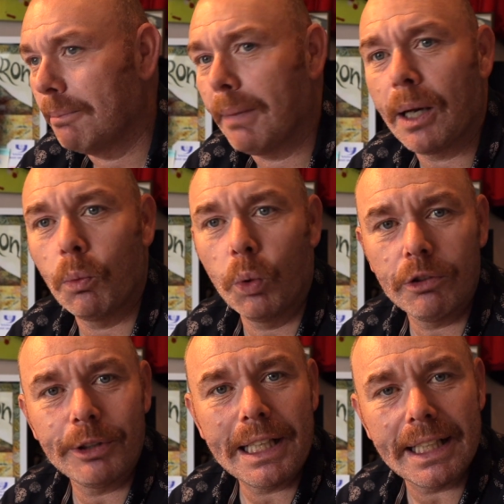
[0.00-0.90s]
My
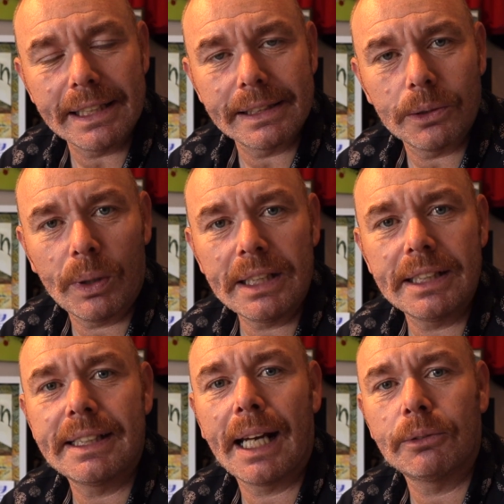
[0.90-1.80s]
worry is that when
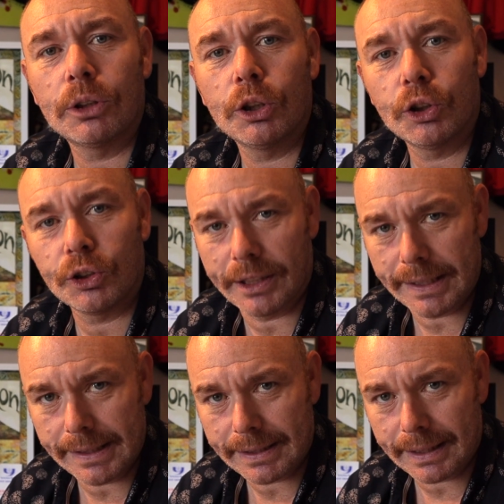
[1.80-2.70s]
you download
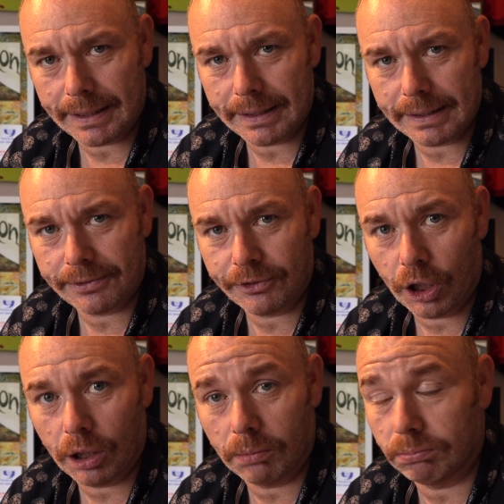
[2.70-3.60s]
these things
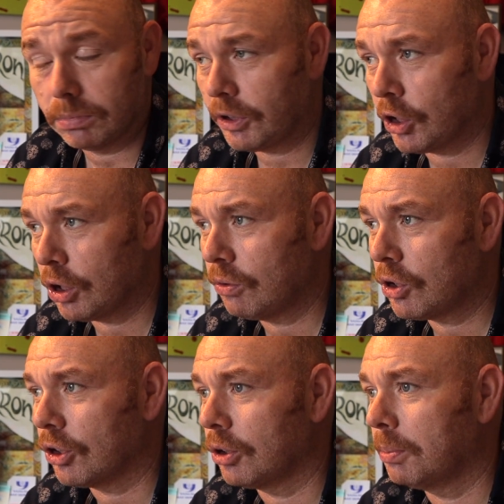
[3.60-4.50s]
from
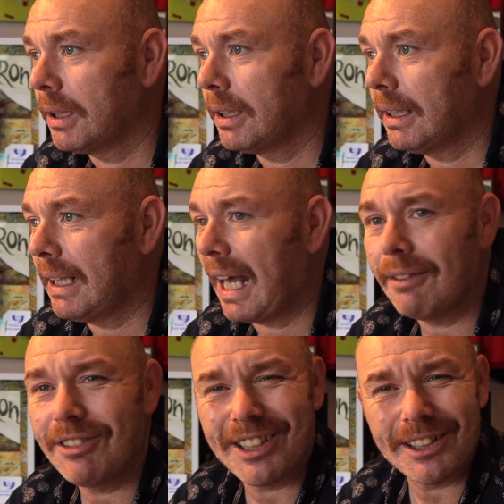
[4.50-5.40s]
YouTube,
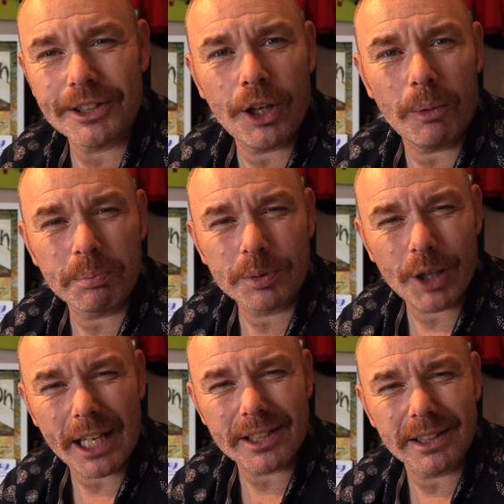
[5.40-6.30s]
everything's
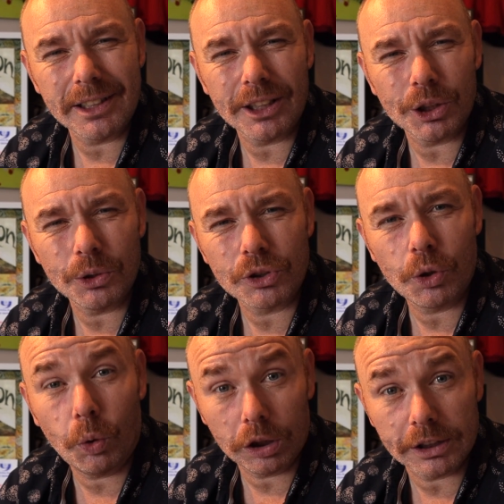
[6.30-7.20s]
compressed and you lose
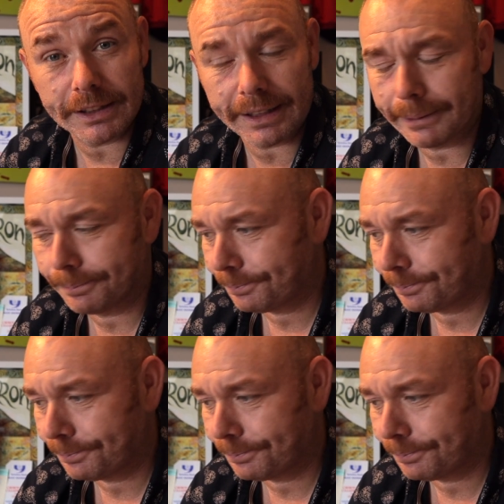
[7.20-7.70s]
quality